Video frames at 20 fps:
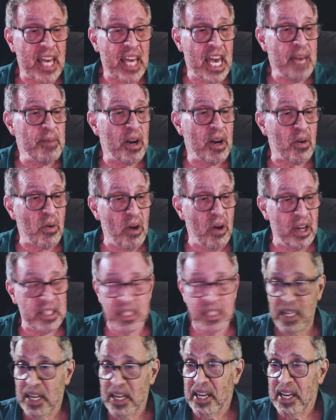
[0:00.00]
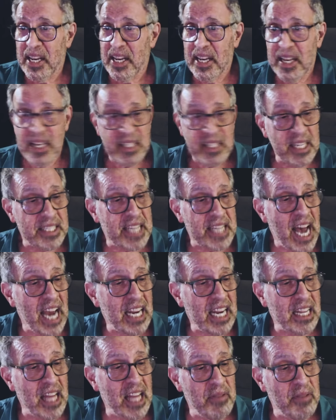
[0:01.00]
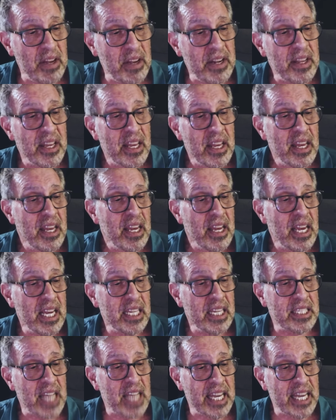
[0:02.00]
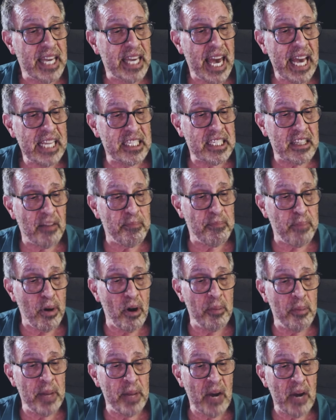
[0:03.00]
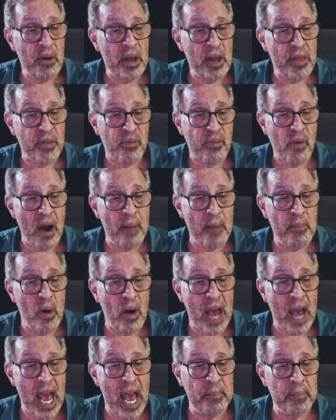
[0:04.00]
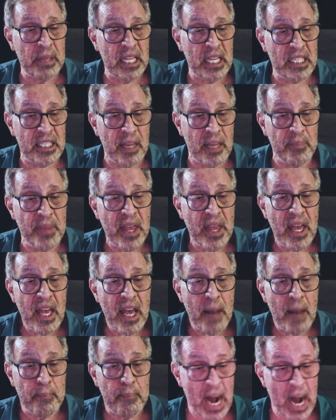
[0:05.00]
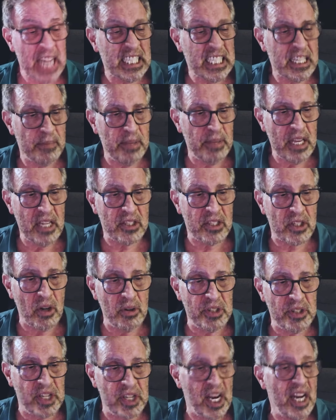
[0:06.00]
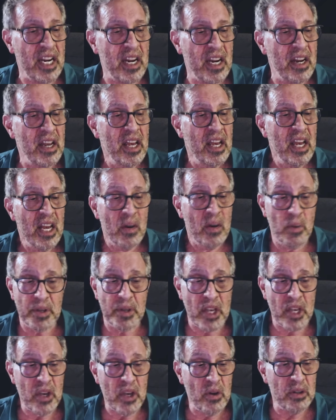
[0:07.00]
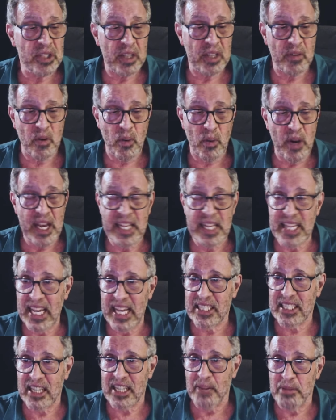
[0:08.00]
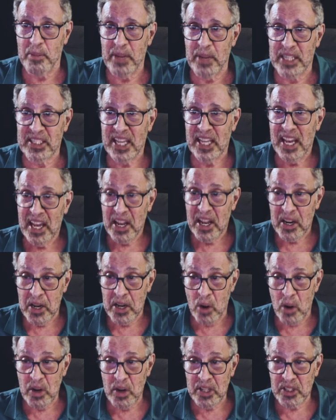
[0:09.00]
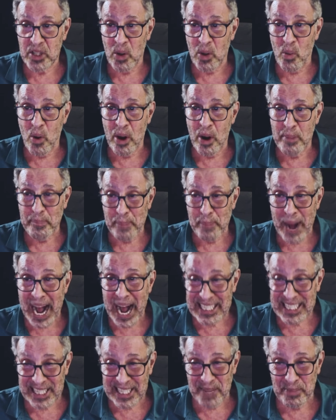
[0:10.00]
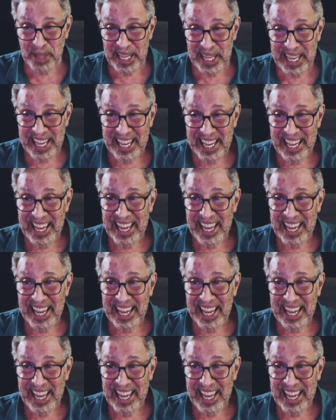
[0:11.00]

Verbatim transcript: I came across the title of it is a case of pulmonary thromboembolism possibly associated with the use of creatine supplements. Notice the word possibly.